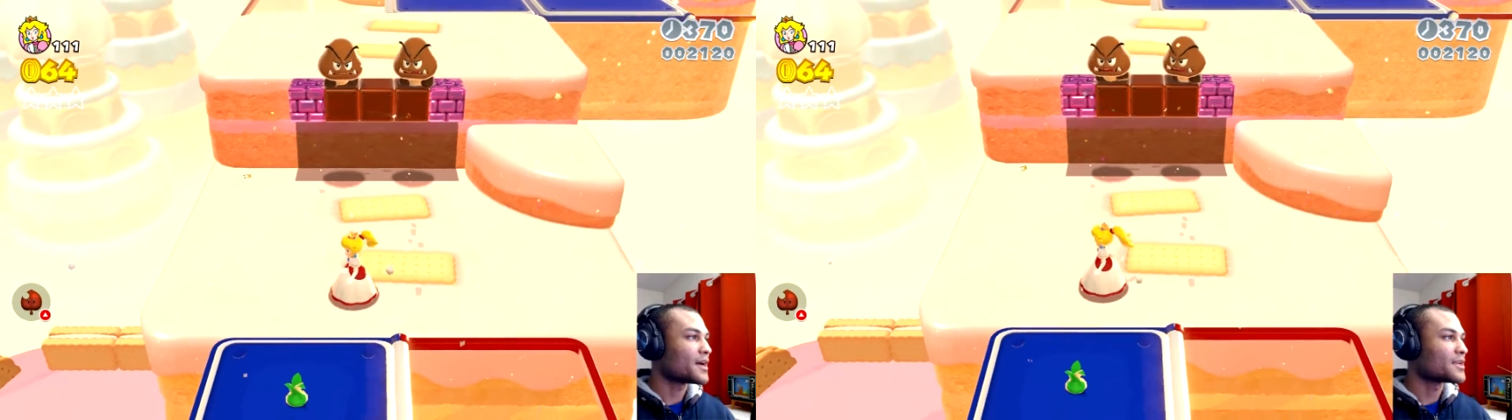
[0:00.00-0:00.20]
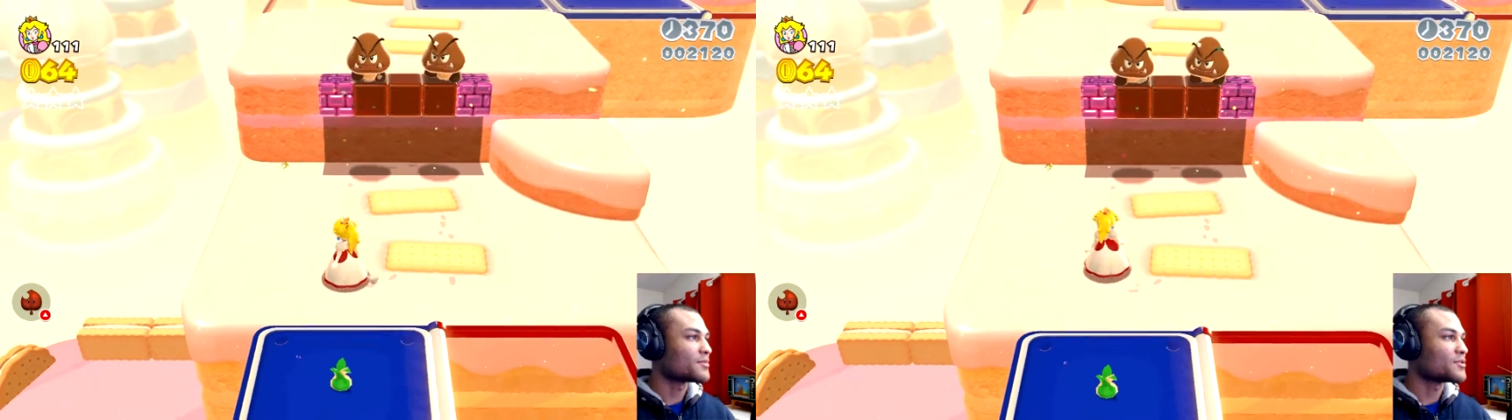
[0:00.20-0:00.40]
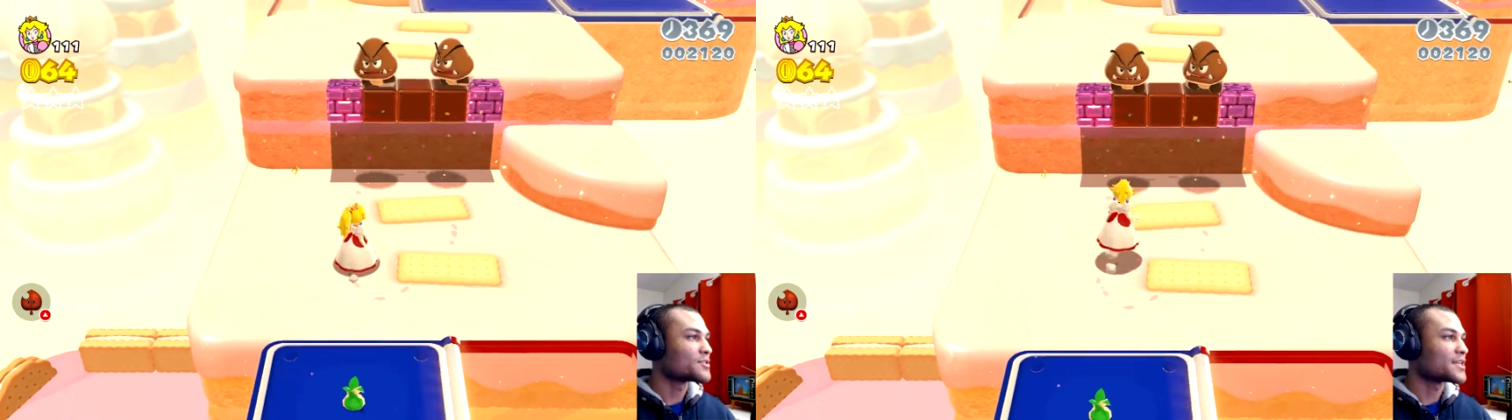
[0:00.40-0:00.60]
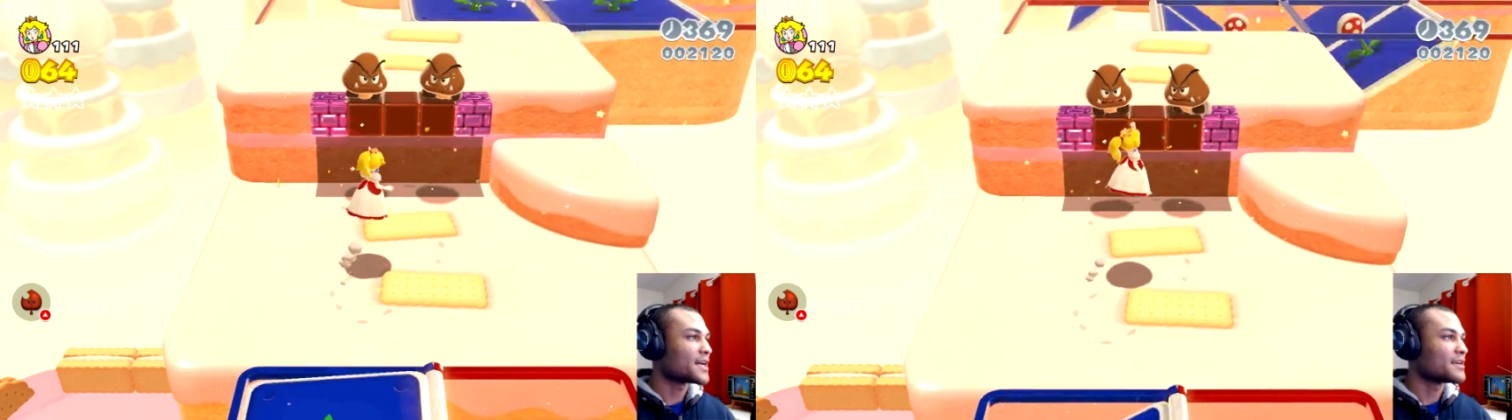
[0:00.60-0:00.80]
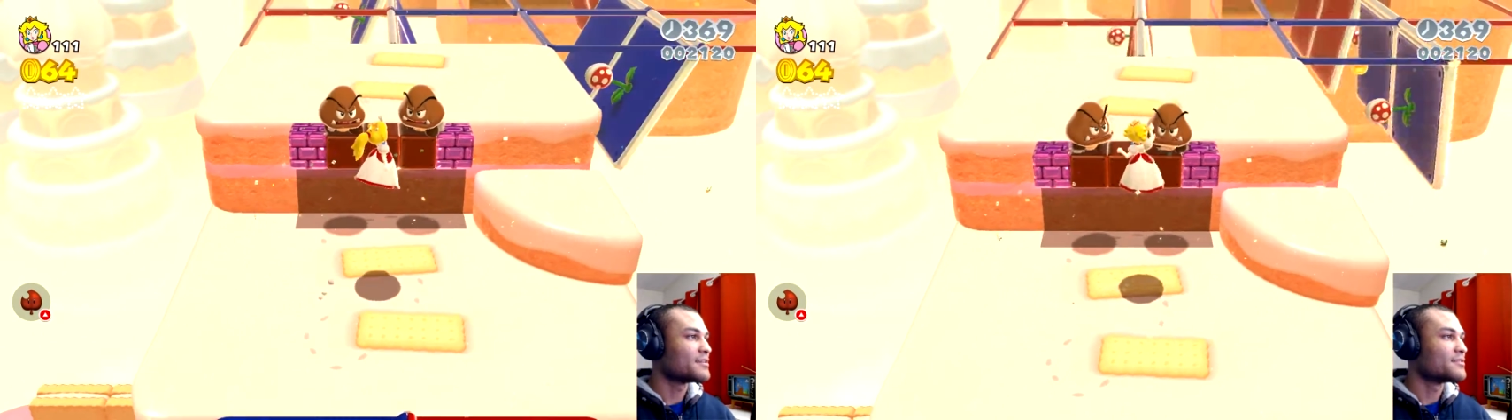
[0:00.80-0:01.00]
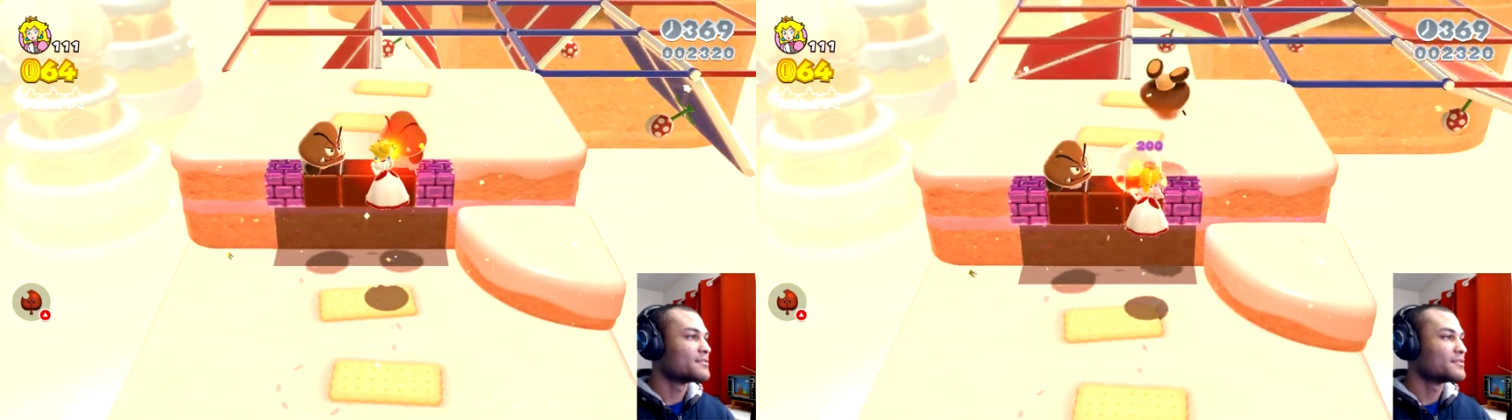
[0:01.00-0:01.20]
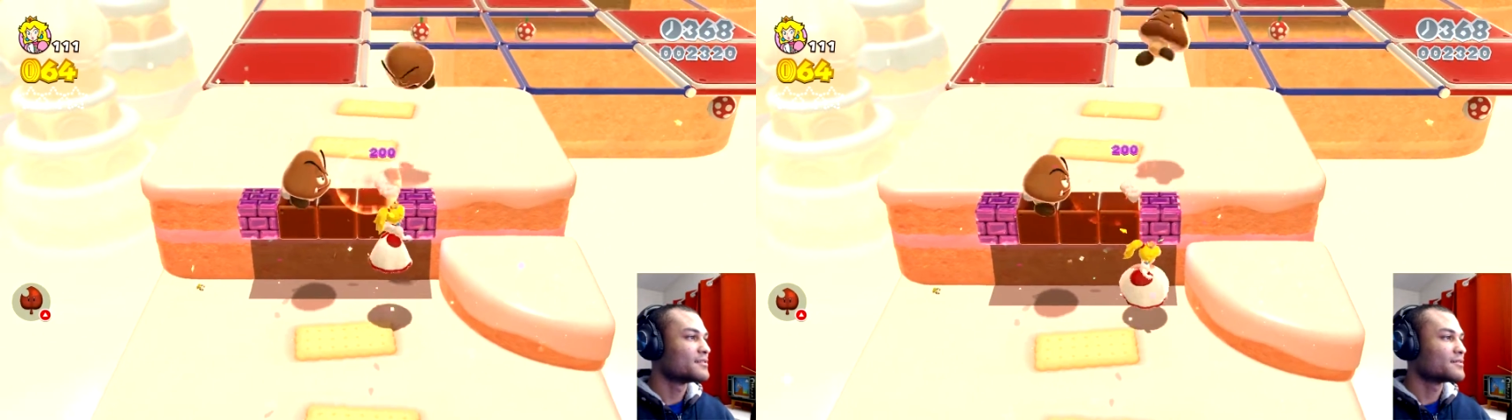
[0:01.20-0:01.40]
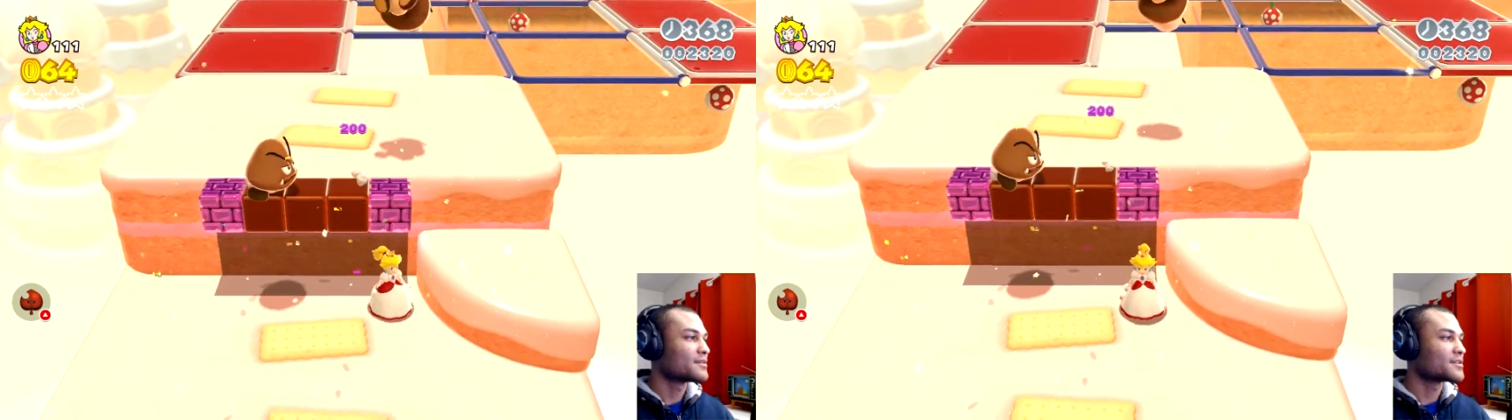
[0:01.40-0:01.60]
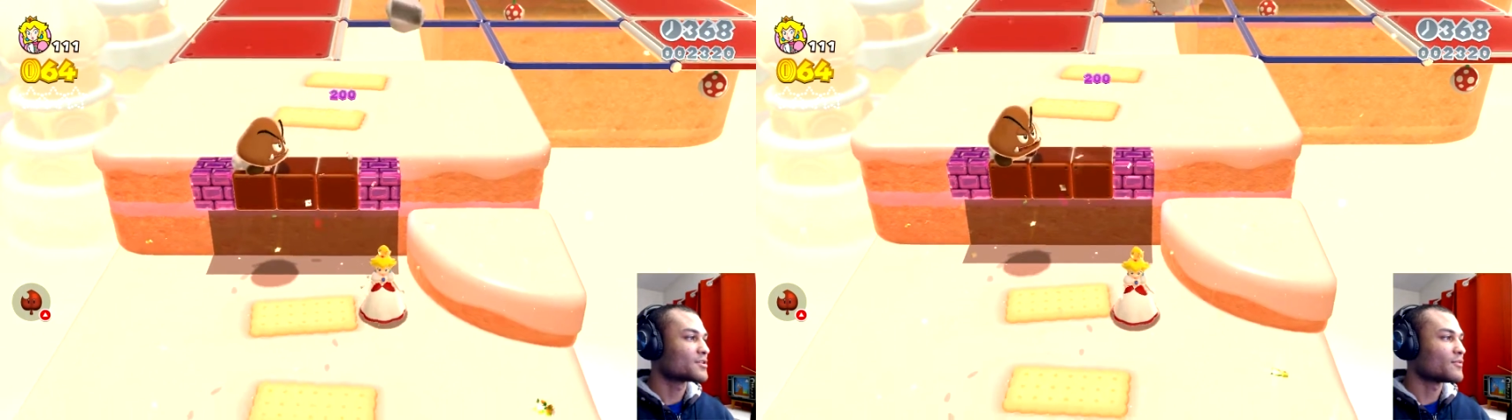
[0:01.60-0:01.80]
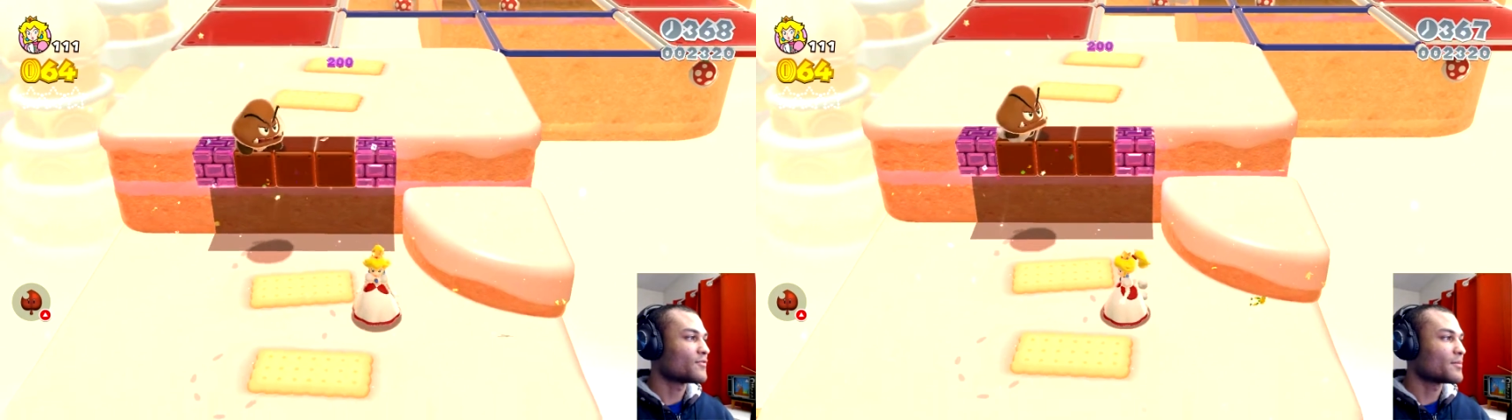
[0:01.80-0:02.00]
on the blue side.
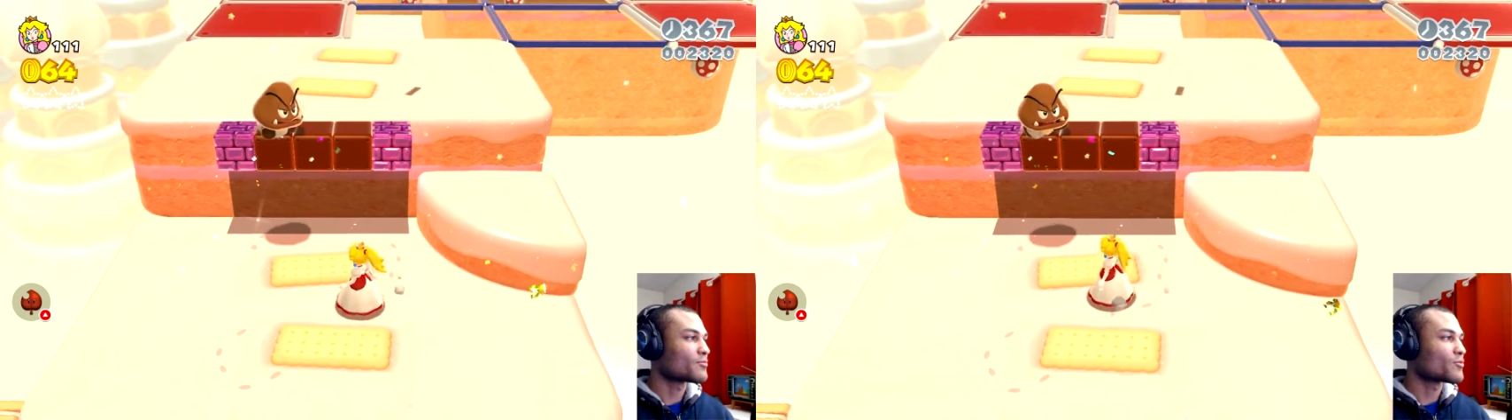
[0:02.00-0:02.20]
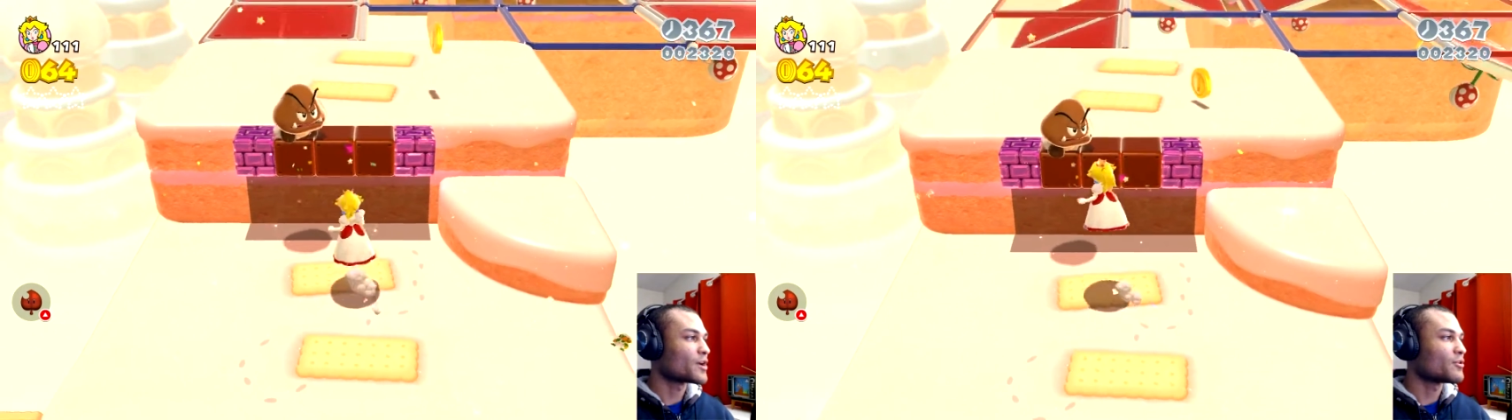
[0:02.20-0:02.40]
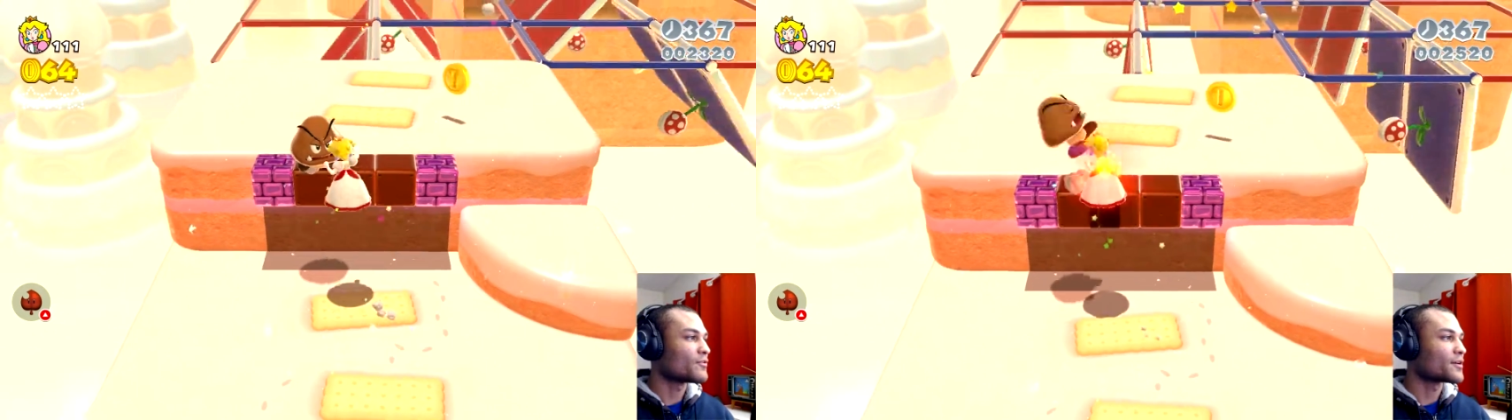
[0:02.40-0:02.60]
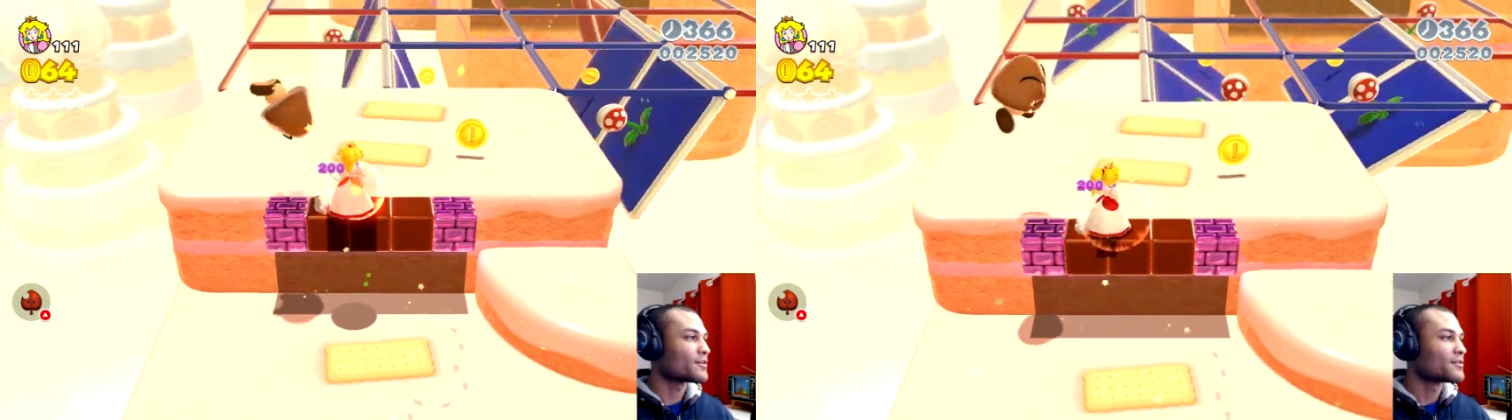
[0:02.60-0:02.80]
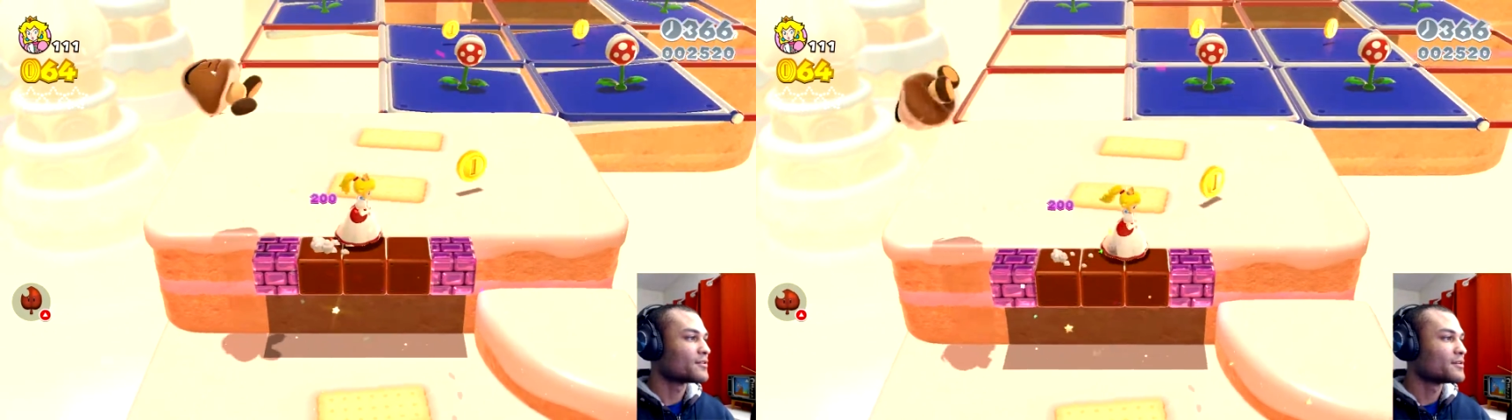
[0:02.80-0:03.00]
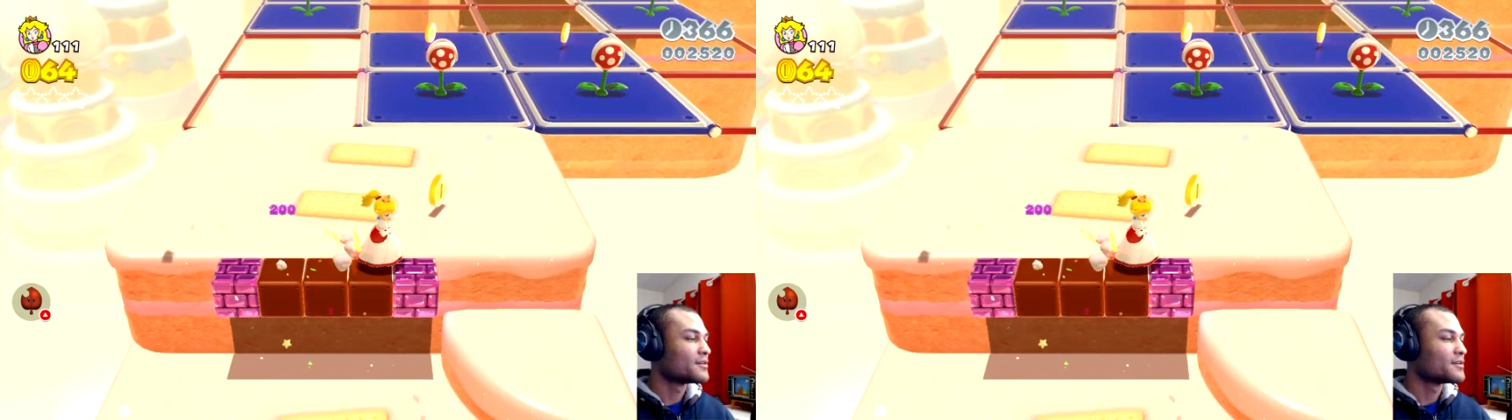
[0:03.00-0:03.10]
Because it'll flip right over.